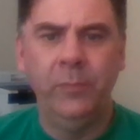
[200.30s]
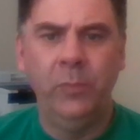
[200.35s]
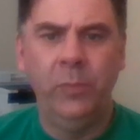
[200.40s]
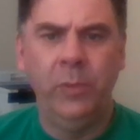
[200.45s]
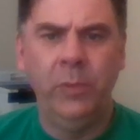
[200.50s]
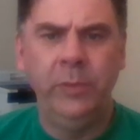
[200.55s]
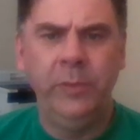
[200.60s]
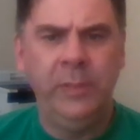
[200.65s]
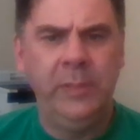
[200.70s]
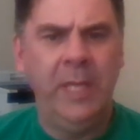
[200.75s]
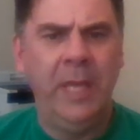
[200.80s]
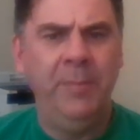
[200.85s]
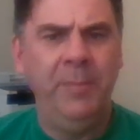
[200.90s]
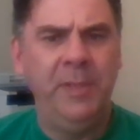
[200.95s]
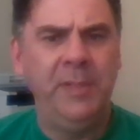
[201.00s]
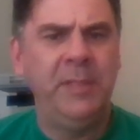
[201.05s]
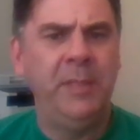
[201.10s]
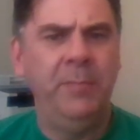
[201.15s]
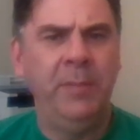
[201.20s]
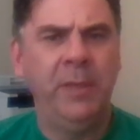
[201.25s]
well, tell
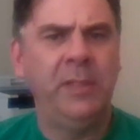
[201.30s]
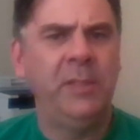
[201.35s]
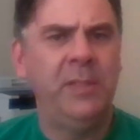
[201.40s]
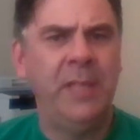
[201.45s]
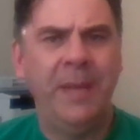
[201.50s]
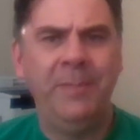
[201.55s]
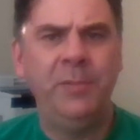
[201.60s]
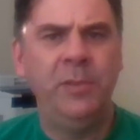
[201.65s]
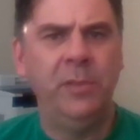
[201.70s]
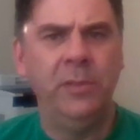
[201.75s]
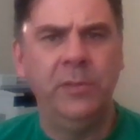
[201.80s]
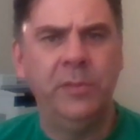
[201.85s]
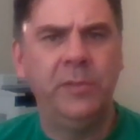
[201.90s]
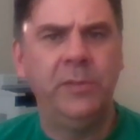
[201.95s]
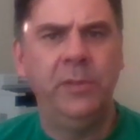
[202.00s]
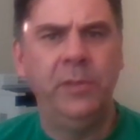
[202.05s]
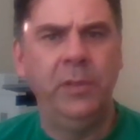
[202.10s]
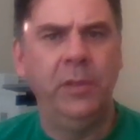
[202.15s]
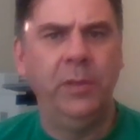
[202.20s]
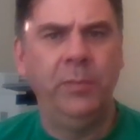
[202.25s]
me some exceptions
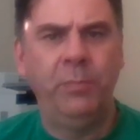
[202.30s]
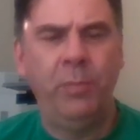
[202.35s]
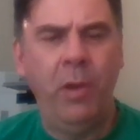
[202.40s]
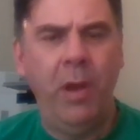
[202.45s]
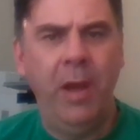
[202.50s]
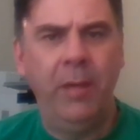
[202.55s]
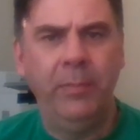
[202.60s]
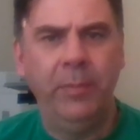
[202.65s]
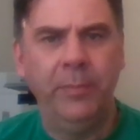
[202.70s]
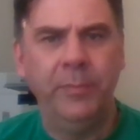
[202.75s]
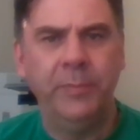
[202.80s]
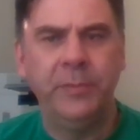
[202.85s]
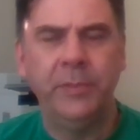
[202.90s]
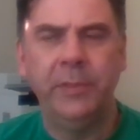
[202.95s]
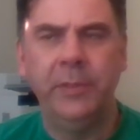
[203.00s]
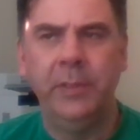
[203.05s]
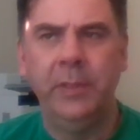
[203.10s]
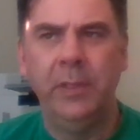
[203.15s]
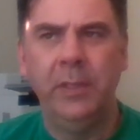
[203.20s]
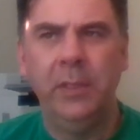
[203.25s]
to your problems,
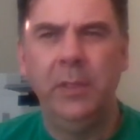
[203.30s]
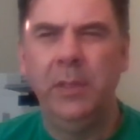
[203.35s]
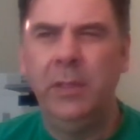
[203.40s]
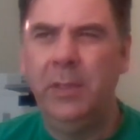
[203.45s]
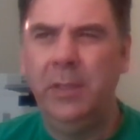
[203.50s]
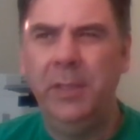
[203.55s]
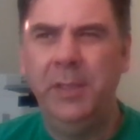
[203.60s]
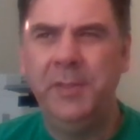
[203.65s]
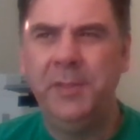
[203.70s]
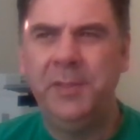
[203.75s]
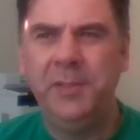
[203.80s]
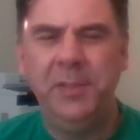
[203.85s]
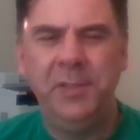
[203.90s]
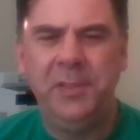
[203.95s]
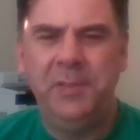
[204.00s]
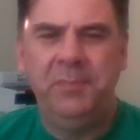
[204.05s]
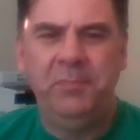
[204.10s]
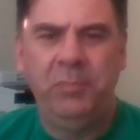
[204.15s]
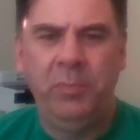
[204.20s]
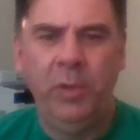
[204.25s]
is
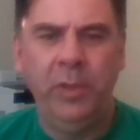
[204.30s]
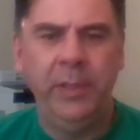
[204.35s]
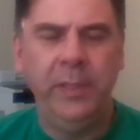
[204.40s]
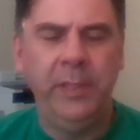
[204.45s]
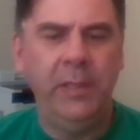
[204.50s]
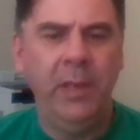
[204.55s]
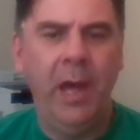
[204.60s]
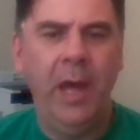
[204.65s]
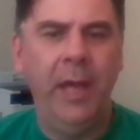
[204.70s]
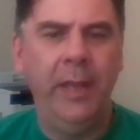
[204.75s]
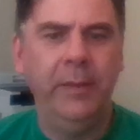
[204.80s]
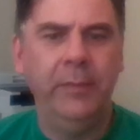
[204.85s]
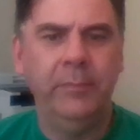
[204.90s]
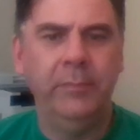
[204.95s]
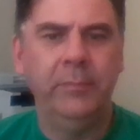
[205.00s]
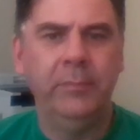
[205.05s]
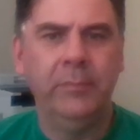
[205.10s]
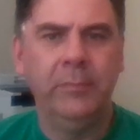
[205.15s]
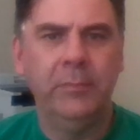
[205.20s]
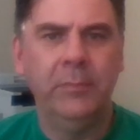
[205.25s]
just really not
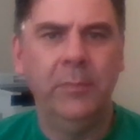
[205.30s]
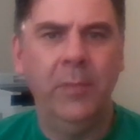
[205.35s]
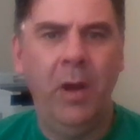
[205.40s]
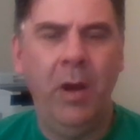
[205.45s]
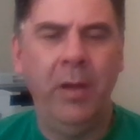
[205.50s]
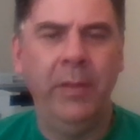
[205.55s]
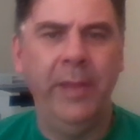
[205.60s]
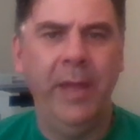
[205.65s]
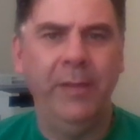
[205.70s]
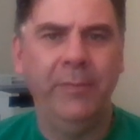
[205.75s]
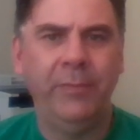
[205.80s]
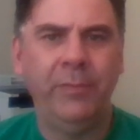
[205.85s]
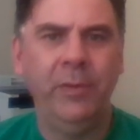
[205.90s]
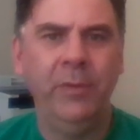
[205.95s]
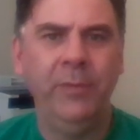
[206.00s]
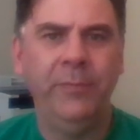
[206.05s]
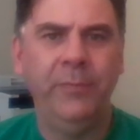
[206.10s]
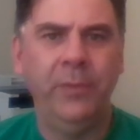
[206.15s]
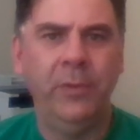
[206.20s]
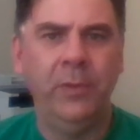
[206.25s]
all that
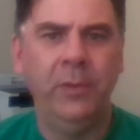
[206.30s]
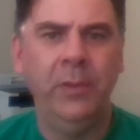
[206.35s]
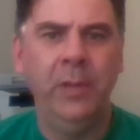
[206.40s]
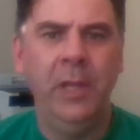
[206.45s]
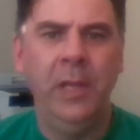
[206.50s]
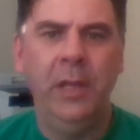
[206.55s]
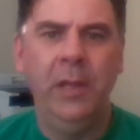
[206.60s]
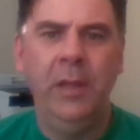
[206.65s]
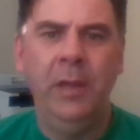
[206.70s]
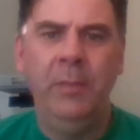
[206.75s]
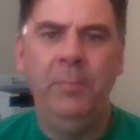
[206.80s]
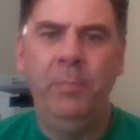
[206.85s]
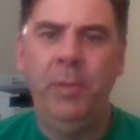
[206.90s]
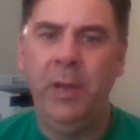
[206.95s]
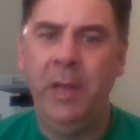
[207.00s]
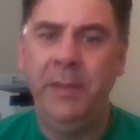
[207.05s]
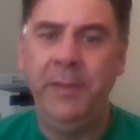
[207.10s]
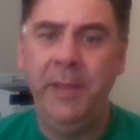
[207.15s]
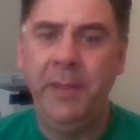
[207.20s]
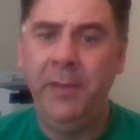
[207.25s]
fruitful.
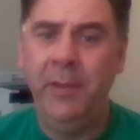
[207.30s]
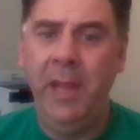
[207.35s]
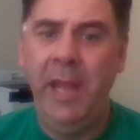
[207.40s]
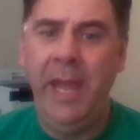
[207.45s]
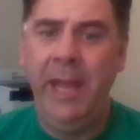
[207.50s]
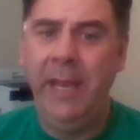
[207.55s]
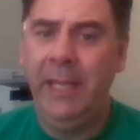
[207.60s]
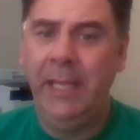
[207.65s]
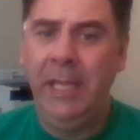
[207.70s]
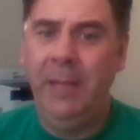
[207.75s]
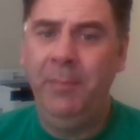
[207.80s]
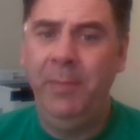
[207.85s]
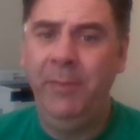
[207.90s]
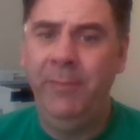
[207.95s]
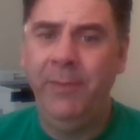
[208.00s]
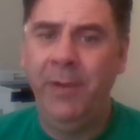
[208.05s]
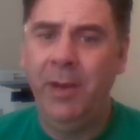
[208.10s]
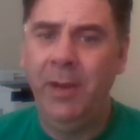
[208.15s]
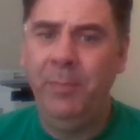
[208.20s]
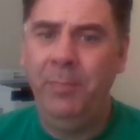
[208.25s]
But on the other hand, it can be
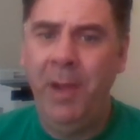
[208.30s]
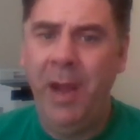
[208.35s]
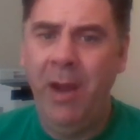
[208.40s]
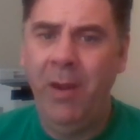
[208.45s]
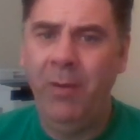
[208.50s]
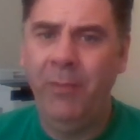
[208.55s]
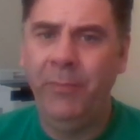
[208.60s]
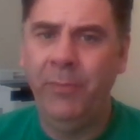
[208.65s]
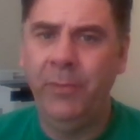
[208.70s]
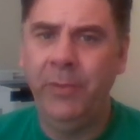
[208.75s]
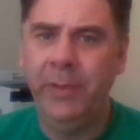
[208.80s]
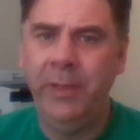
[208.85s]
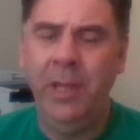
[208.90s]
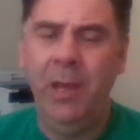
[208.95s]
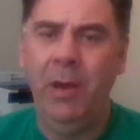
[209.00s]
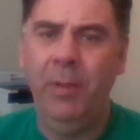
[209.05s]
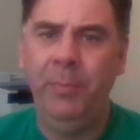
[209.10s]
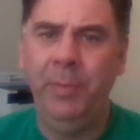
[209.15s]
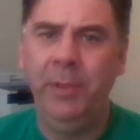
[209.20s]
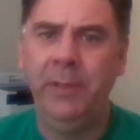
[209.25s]
very powerful in
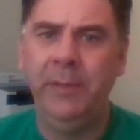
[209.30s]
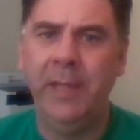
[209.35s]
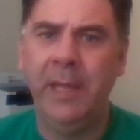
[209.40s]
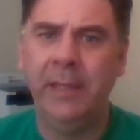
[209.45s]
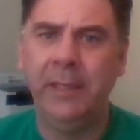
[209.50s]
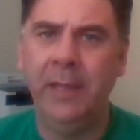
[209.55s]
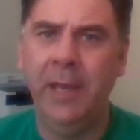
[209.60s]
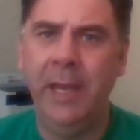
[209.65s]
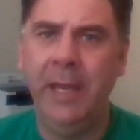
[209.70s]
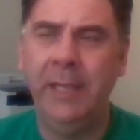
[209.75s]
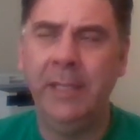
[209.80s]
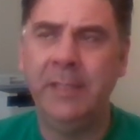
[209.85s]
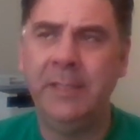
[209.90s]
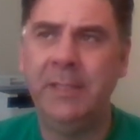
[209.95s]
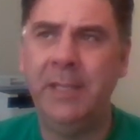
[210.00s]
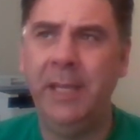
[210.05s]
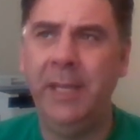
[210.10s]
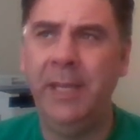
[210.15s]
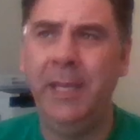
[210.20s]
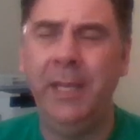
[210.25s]
helping that guy to
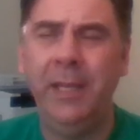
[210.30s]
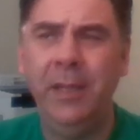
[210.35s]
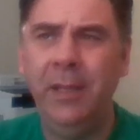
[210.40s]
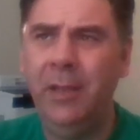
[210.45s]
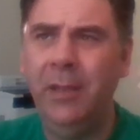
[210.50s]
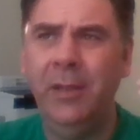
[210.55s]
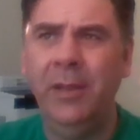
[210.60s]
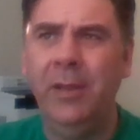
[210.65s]
say,